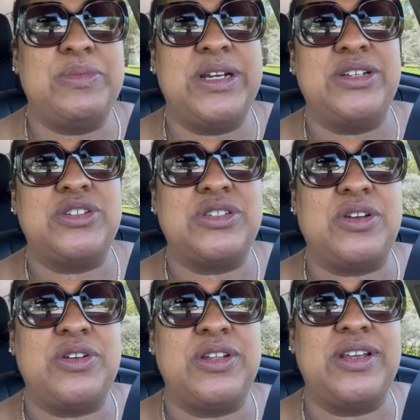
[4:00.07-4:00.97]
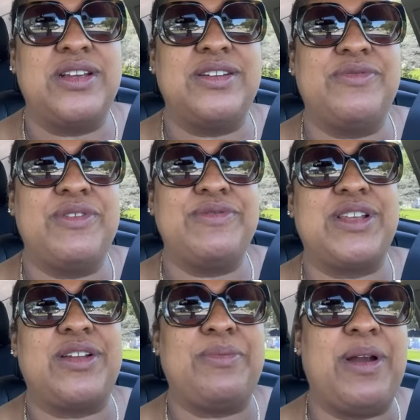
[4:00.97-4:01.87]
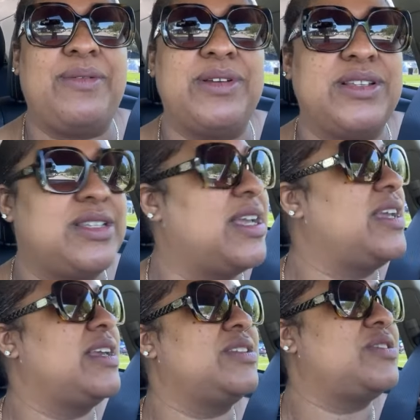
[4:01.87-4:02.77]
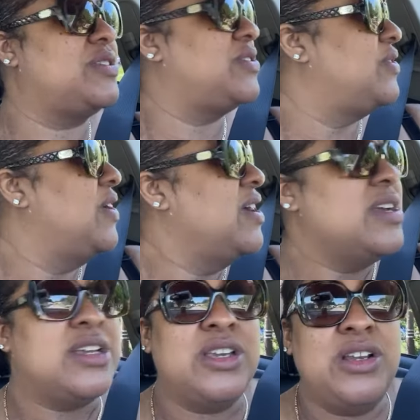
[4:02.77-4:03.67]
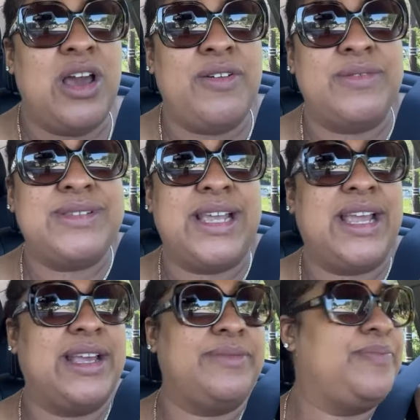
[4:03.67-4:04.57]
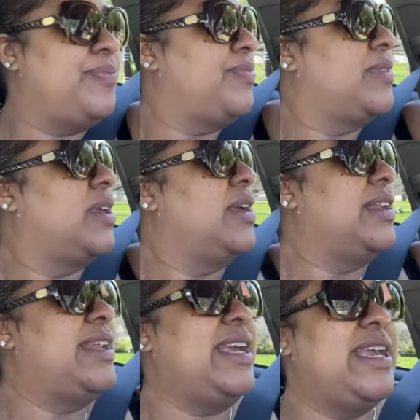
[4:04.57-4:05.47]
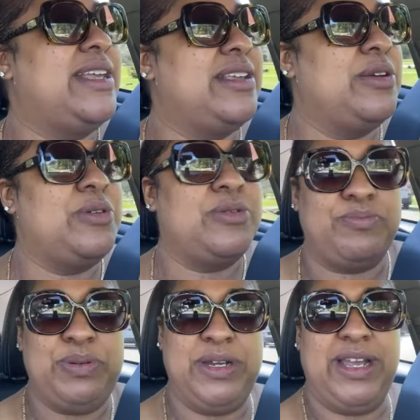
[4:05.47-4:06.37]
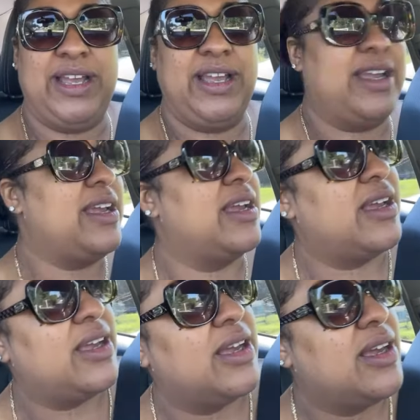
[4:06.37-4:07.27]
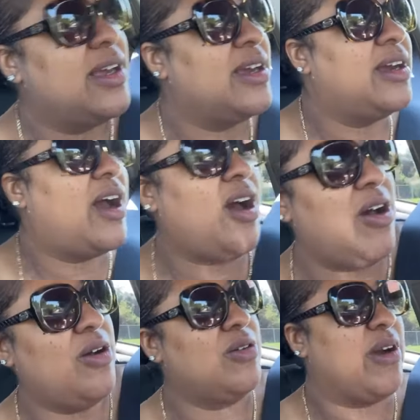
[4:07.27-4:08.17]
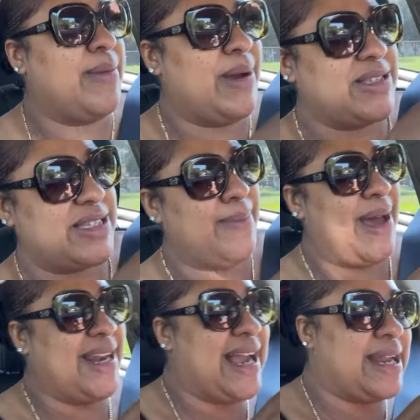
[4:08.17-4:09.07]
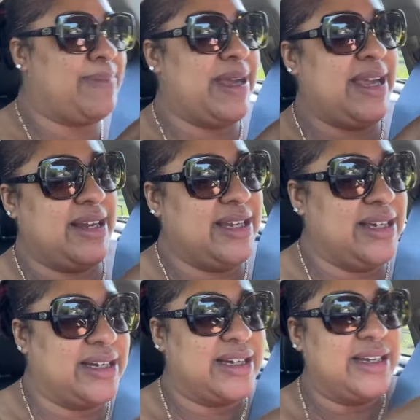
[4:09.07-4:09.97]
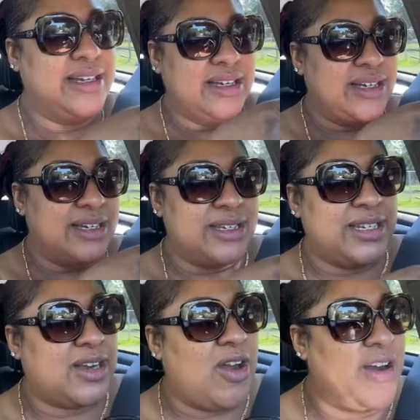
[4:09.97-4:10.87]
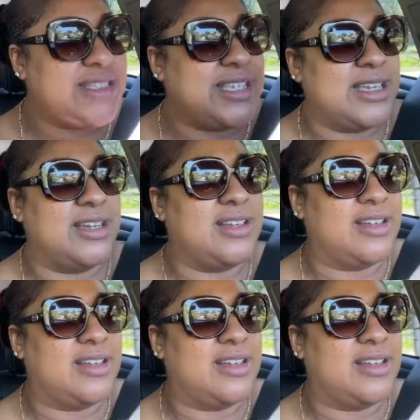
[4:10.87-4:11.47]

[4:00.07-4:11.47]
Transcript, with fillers: much so you, it will result in problem you say yes you do you know what i'm saying then you They're here. oh grandma somebody gotta be here look oh the car is here